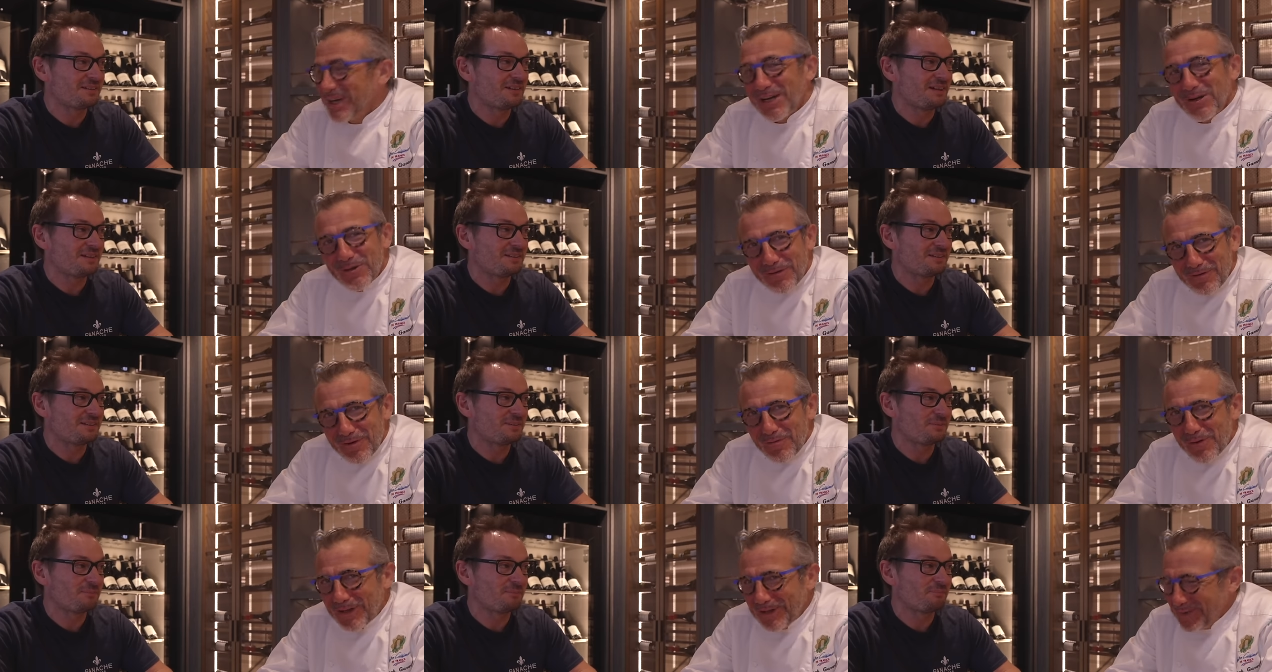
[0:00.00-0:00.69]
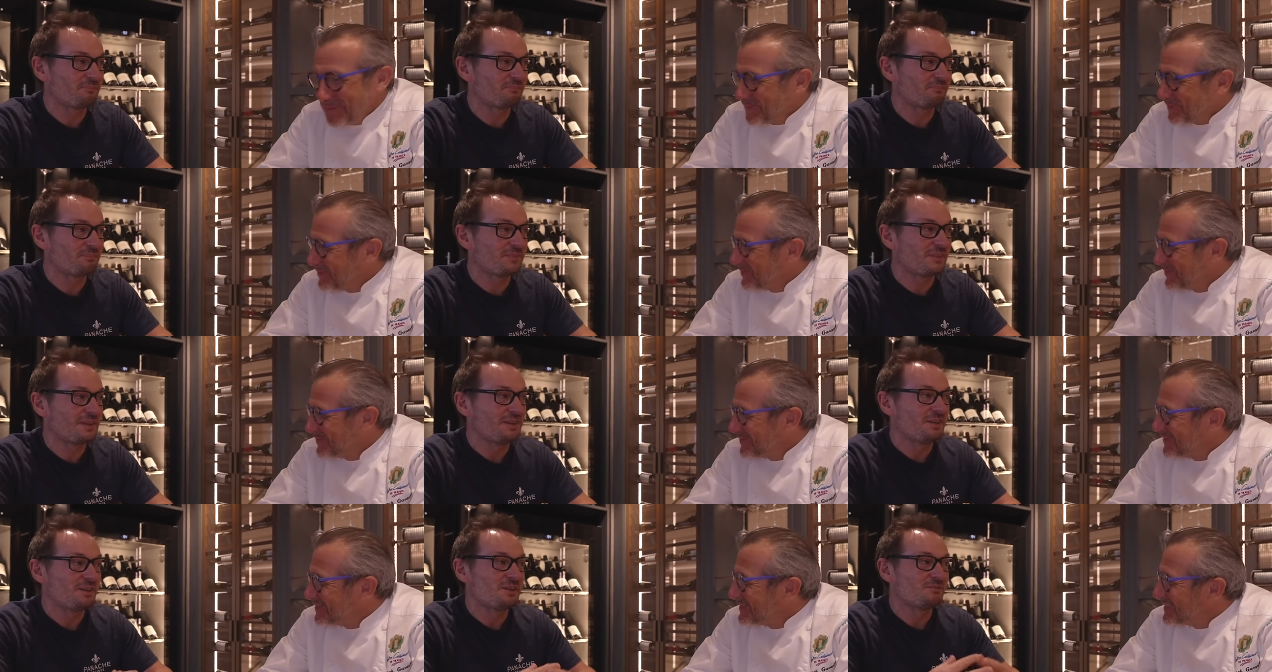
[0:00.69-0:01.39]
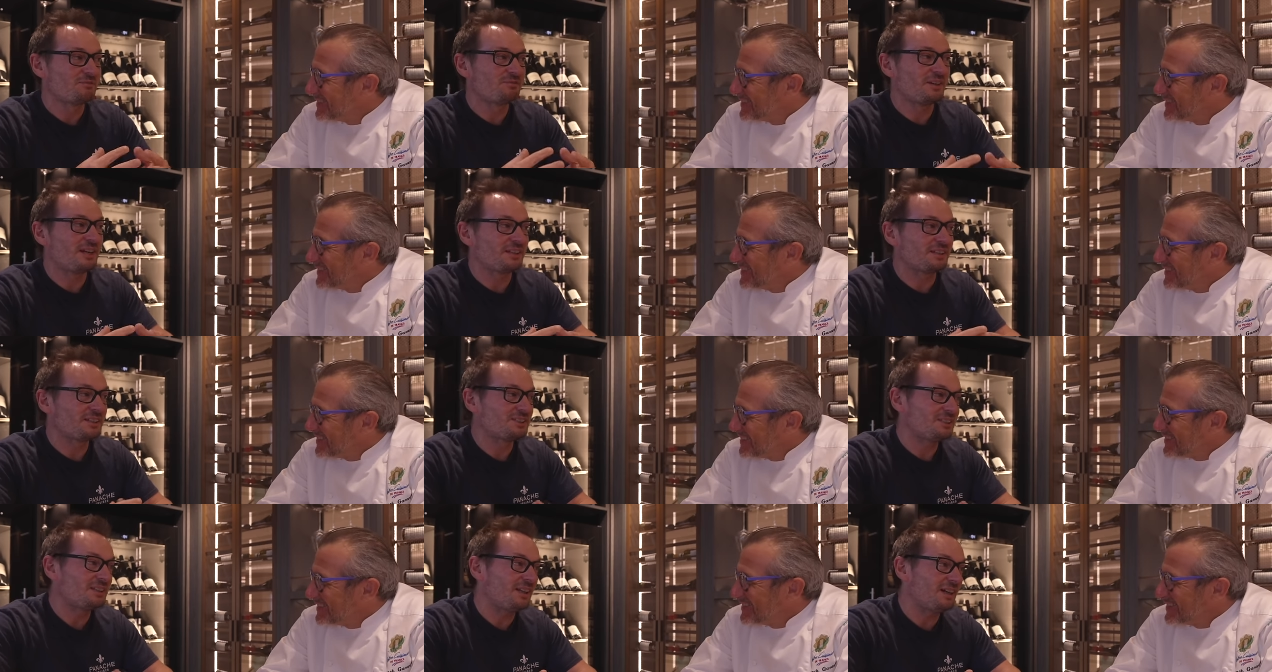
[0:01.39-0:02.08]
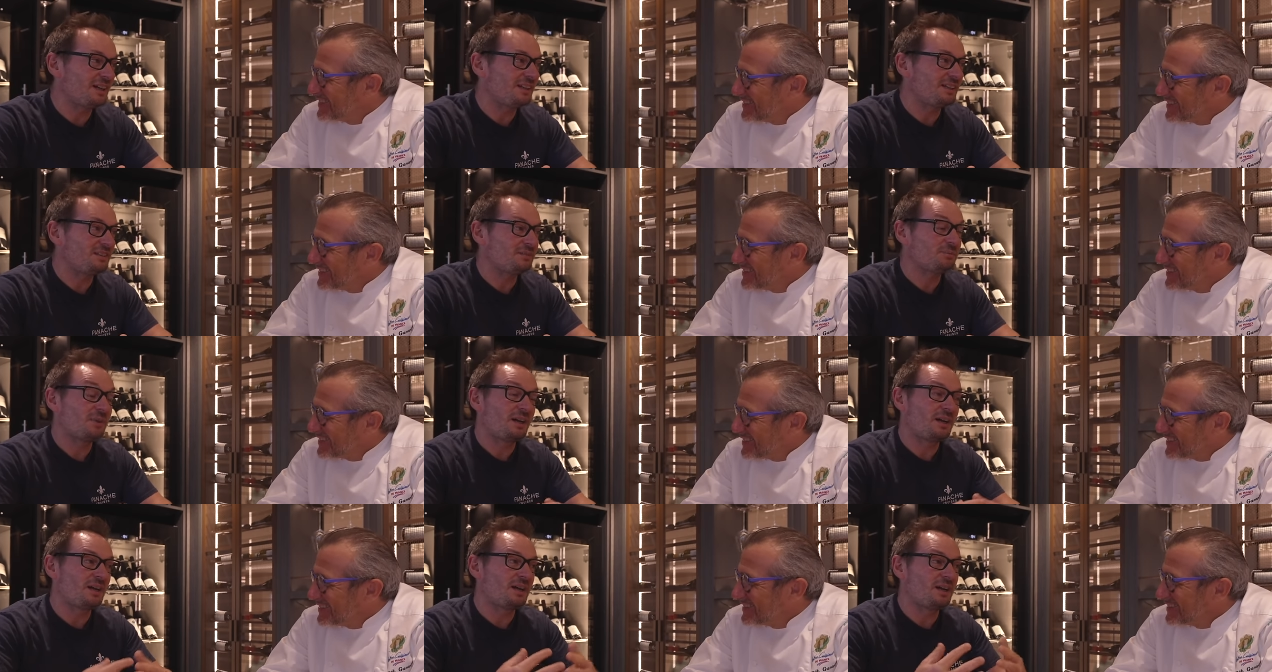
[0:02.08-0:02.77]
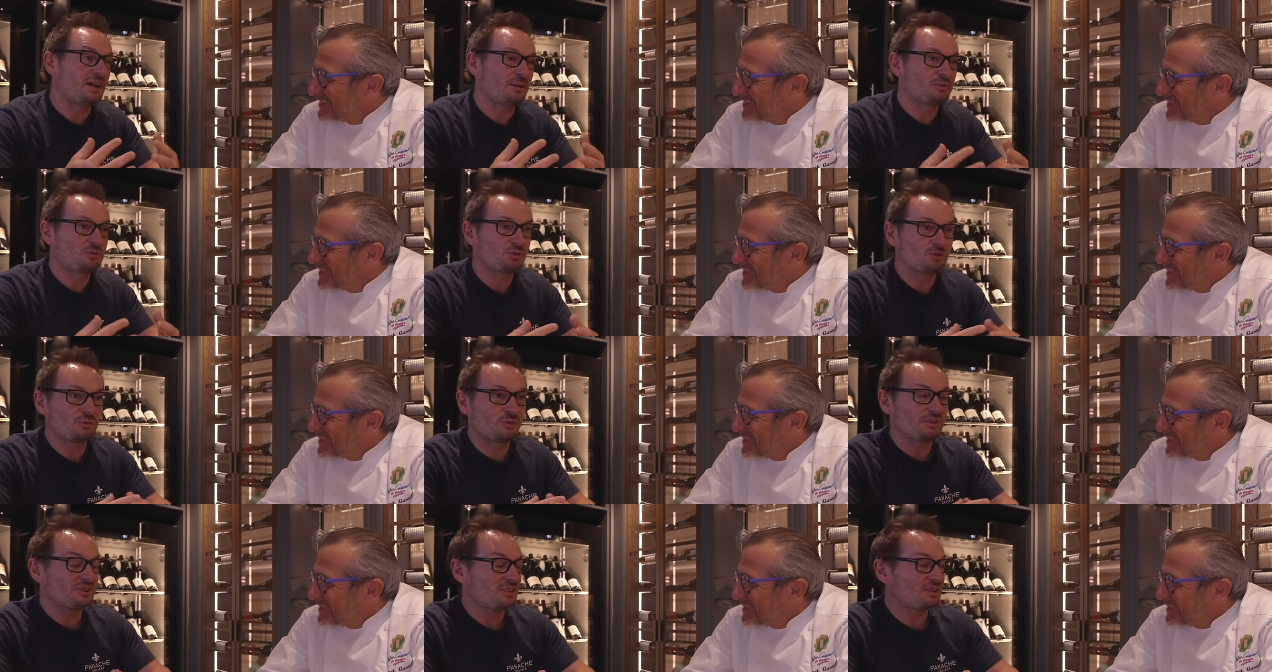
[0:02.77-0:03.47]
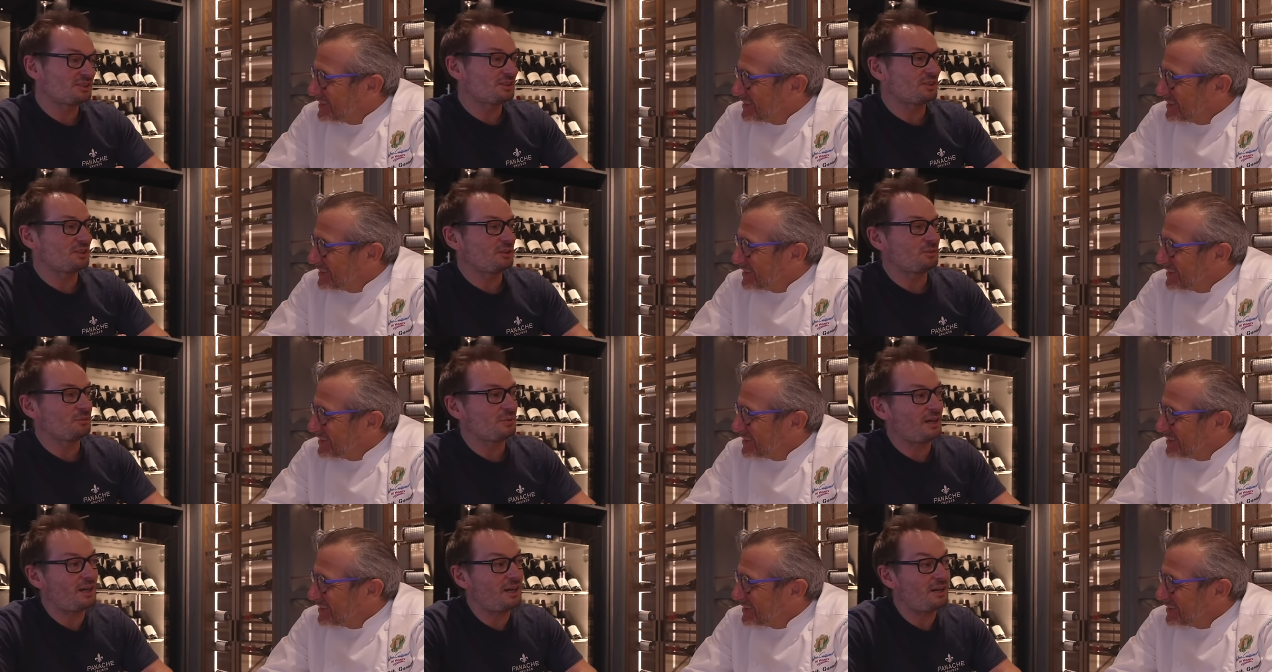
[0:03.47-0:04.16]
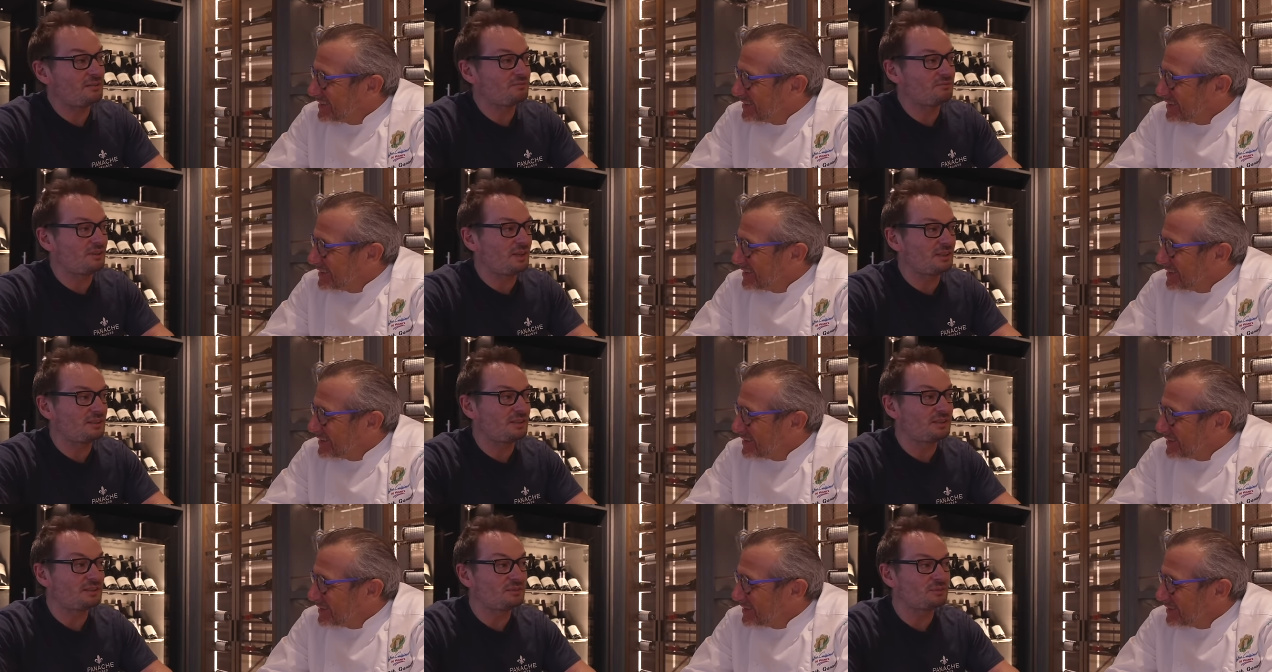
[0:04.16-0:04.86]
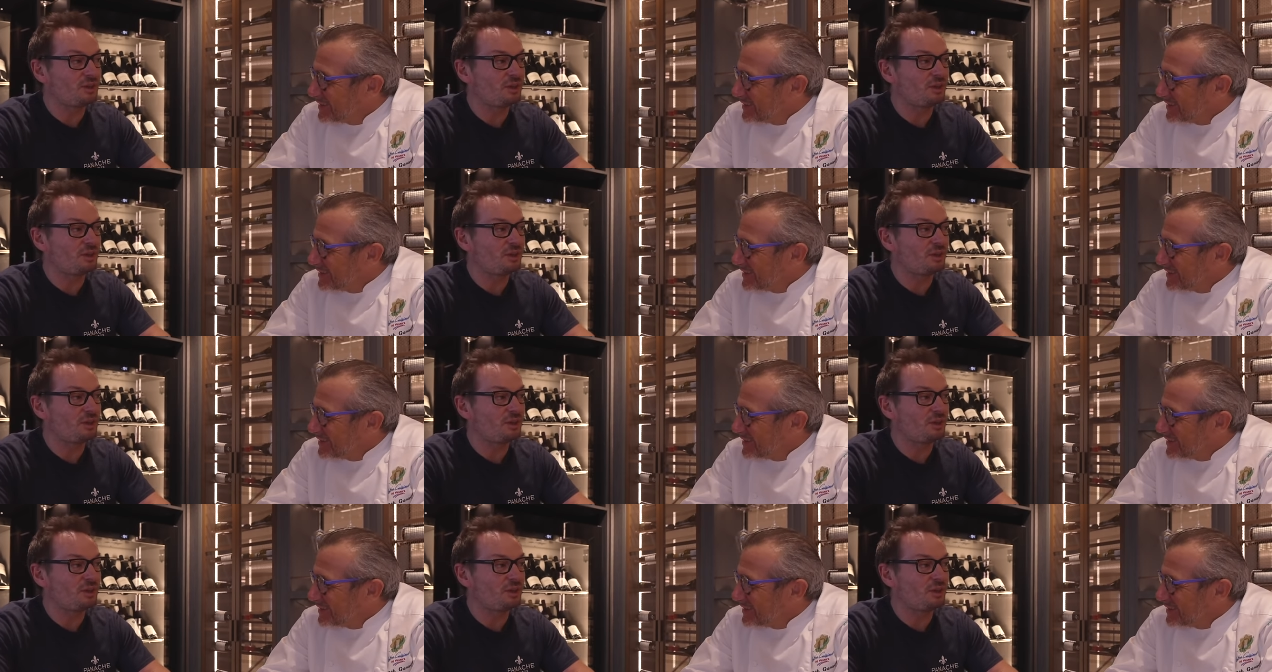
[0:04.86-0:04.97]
Speaker 1: hello everyone. Frank, today, Uh, just wanted to have a little